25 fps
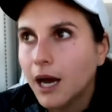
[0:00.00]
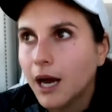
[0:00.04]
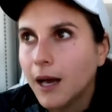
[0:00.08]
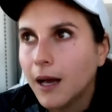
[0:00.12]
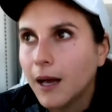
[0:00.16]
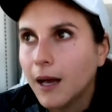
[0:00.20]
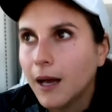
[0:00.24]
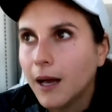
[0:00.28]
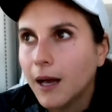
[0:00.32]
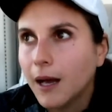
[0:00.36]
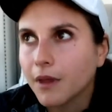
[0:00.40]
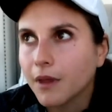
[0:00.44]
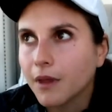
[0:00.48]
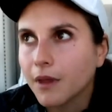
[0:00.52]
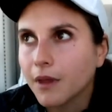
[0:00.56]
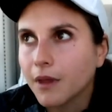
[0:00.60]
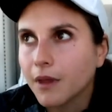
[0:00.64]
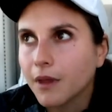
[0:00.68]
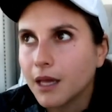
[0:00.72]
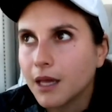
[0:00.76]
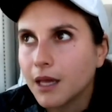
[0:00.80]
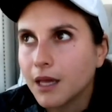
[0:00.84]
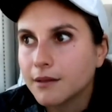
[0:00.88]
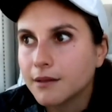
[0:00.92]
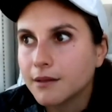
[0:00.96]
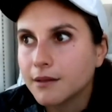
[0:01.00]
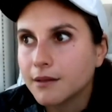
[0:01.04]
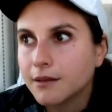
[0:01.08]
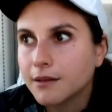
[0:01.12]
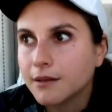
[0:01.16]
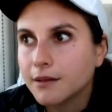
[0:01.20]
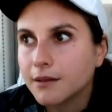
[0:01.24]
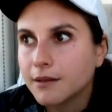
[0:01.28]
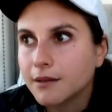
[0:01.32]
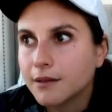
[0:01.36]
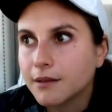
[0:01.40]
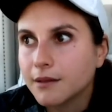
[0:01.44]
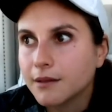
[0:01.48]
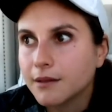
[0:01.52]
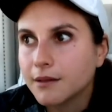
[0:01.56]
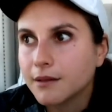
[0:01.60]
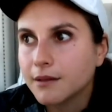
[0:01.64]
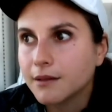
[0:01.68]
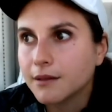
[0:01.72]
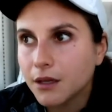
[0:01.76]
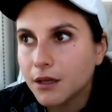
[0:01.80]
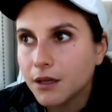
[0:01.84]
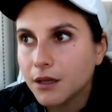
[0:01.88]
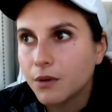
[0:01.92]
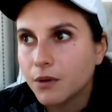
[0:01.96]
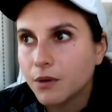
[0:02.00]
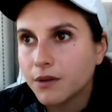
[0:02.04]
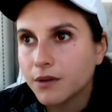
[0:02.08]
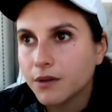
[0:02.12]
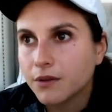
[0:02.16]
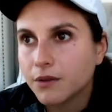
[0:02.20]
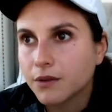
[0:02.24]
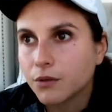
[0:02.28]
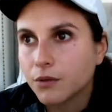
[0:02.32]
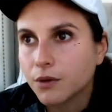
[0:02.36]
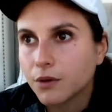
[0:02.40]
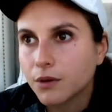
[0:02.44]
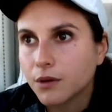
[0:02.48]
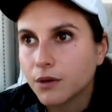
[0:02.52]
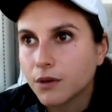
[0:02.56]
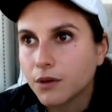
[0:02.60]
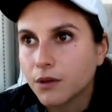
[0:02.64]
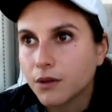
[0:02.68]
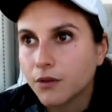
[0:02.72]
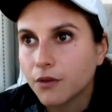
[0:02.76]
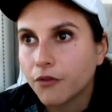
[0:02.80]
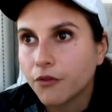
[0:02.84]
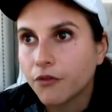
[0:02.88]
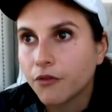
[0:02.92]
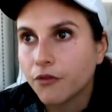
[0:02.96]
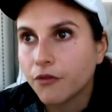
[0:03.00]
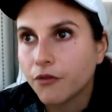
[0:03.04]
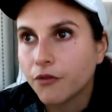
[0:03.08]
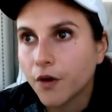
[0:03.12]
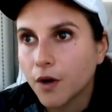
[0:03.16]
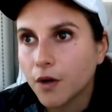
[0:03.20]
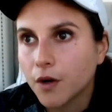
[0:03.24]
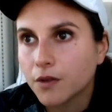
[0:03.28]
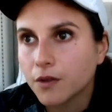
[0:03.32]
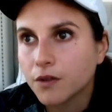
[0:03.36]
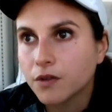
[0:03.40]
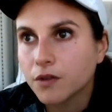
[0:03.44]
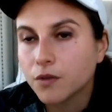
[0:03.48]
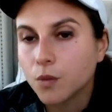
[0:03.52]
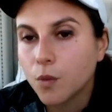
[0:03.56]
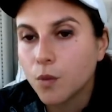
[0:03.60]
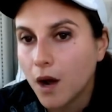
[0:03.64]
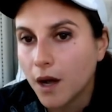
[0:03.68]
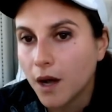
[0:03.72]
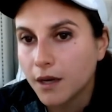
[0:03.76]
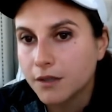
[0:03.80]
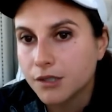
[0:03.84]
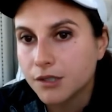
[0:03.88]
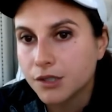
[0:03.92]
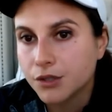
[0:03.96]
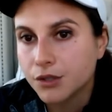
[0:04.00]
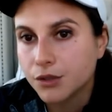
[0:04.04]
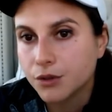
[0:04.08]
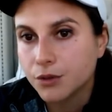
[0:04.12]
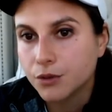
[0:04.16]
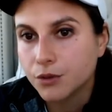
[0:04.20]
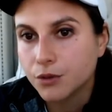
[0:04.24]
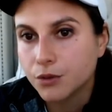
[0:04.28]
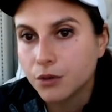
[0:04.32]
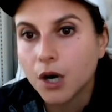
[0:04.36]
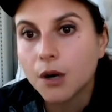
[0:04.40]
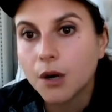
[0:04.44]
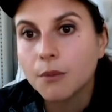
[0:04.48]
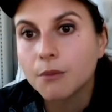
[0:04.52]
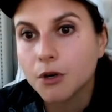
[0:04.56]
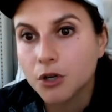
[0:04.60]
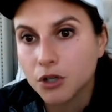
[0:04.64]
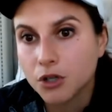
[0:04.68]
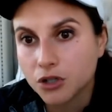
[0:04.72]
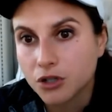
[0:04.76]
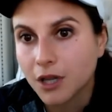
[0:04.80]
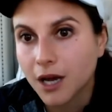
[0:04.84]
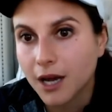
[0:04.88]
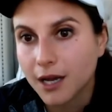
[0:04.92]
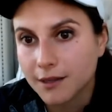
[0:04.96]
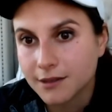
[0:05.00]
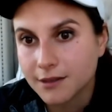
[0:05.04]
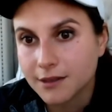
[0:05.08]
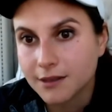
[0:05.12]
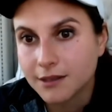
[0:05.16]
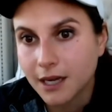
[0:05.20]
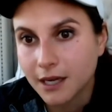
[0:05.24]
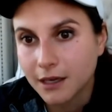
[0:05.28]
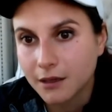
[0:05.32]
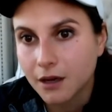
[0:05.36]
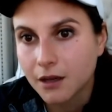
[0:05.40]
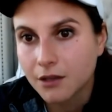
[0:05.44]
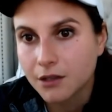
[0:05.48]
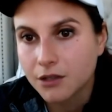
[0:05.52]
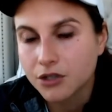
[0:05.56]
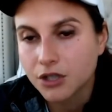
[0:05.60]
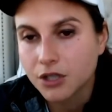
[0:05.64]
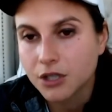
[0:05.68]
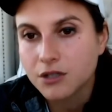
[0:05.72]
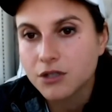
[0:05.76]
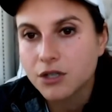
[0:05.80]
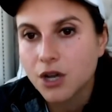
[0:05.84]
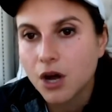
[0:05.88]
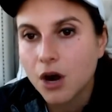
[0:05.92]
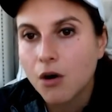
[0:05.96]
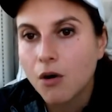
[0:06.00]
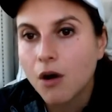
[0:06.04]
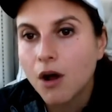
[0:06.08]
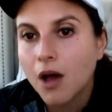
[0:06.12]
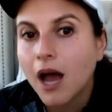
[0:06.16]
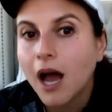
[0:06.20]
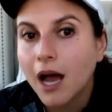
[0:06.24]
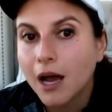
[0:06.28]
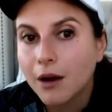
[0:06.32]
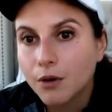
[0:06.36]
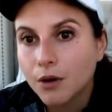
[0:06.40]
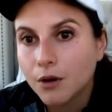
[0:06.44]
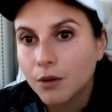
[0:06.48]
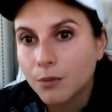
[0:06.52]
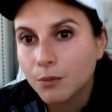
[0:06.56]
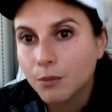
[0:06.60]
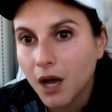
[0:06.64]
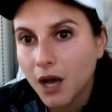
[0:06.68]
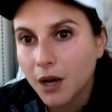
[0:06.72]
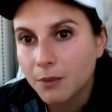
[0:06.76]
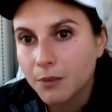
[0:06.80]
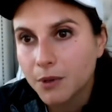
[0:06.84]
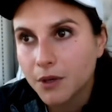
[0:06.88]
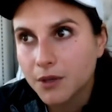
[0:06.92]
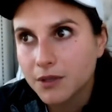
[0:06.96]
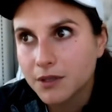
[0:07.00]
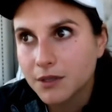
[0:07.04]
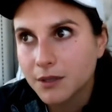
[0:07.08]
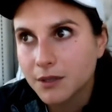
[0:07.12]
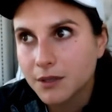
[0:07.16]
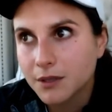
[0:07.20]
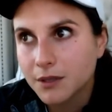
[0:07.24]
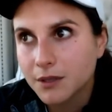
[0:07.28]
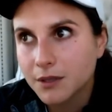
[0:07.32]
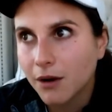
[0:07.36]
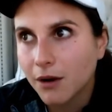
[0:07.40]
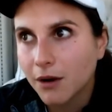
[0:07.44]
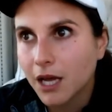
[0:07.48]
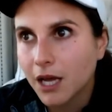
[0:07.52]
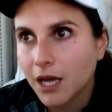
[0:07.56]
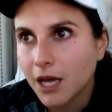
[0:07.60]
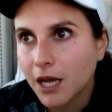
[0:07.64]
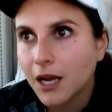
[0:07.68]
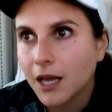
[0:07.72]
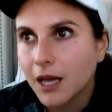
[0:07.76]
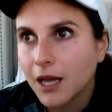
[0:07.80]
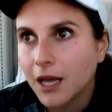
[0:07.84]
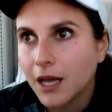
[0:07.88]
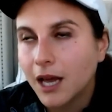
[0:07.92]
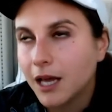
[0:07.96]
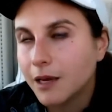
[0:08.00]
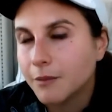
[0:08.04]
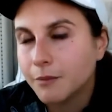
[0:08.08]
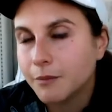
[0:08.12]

And this company BitGo was sort of the first one to commercialize the technology. So I wrote a blog post about it.